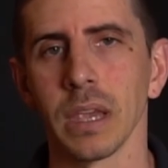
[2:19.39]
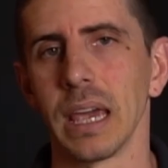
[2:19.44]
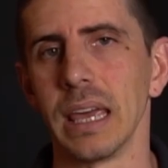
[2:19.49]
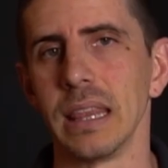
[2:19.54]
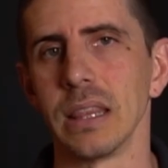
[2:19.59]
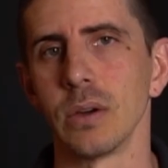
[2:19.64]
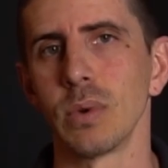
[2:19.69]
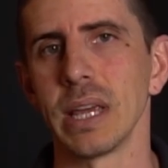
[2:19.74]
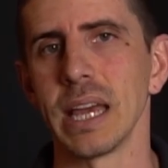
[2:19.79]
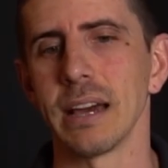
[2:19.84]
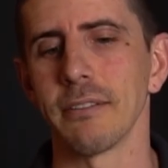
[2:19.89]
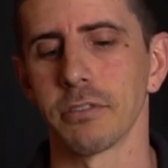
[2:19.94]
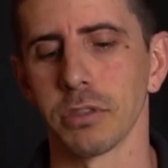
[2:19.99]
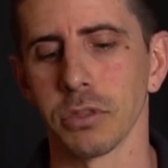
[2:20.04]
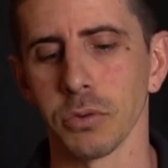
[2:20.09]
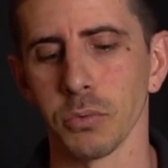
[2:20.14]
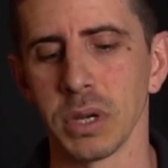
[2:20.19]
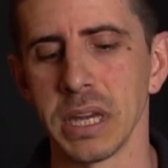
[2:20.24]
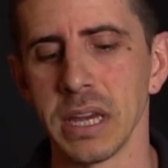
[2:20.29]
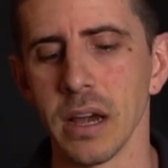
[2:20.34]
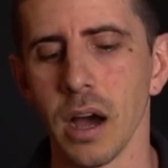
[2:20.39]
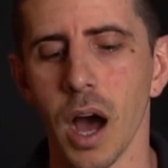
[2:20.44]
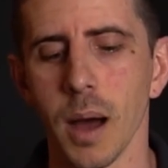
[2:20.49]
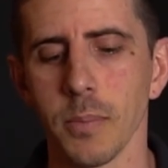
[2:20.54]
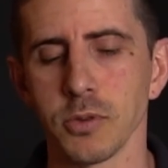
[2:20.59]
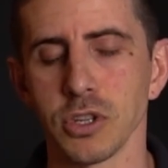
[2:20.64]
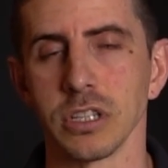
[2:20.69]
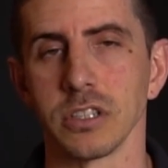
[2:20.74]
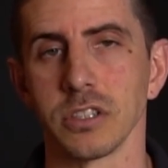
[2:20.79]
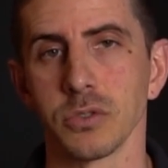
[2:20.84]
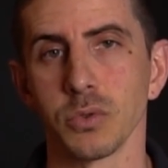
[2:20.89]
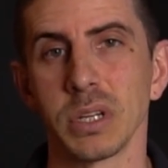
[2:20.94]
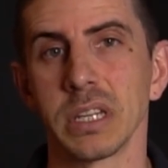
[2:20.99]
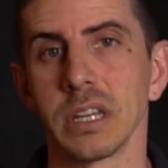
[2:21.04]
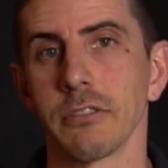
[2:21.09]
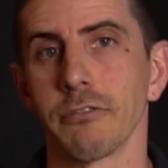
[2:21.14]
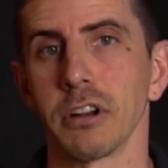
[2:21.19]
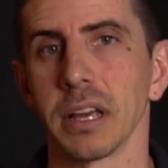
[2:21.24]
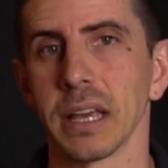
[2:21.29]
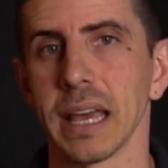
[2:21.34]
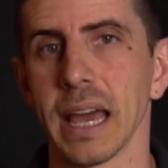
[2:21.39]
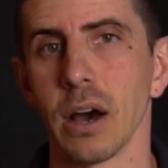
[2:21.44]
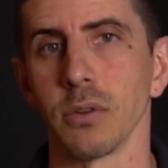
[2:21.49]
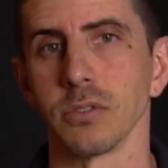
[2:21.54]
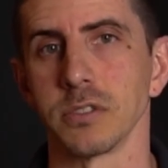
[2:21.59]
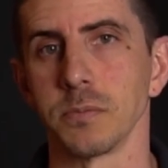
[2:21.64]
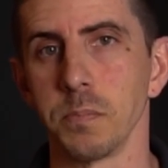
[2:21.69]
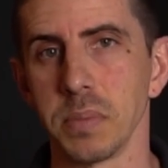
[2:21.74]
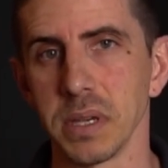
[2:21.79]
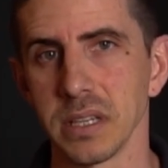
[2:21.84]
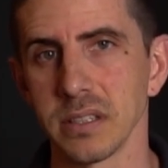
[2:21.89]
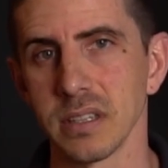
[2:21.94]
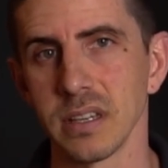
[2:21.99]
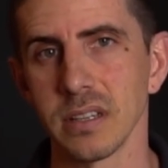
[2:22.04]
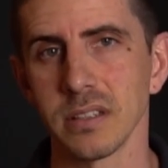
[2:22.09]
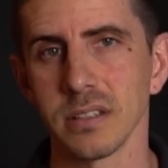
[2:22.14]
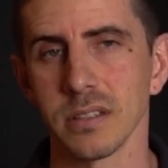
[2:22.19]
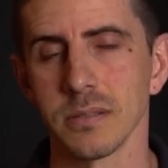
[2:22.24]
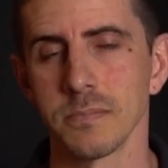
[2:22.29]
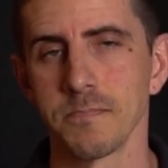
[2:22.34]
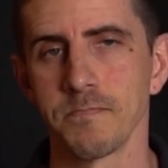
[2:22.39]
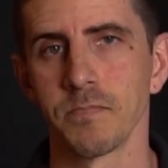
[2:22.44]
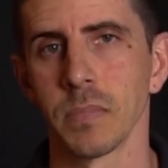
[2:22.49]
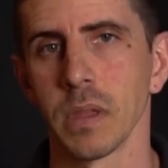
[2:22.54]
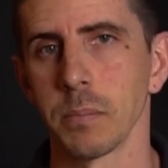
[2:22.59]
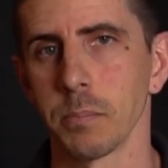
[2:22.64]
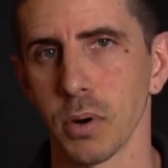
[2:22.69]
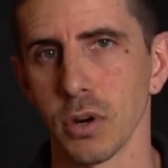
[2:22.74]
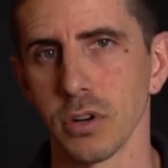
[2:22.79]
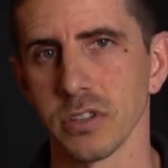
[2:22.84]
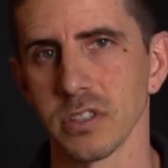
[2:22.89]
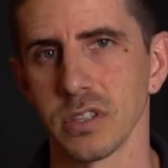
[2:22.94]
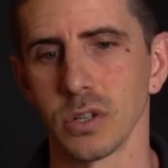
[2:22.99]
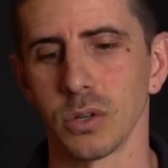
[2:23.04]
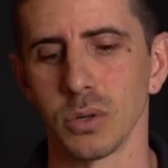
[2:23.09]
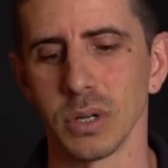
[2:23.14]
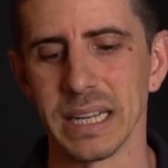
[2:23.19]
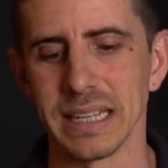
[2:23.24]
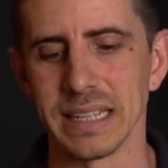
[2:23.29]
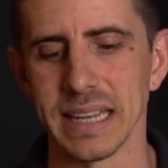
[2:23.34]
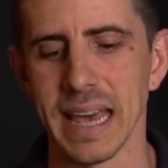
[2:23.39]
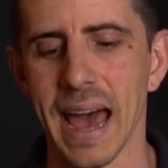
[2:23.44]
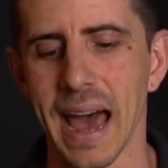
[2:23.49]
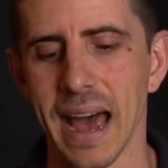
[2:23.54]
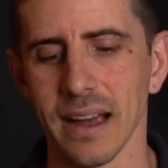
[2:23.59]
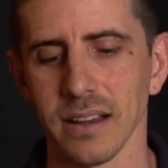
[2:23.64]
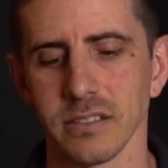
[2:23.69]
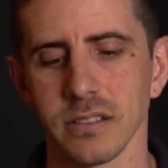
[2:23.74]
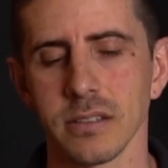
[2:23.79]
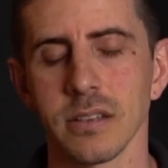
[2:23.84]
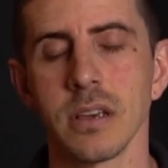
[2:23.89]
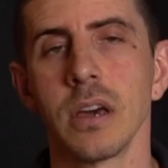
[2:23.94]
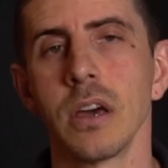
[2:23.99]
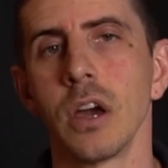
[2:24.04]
And then we have three options, three different accounts: business, personal, and tax.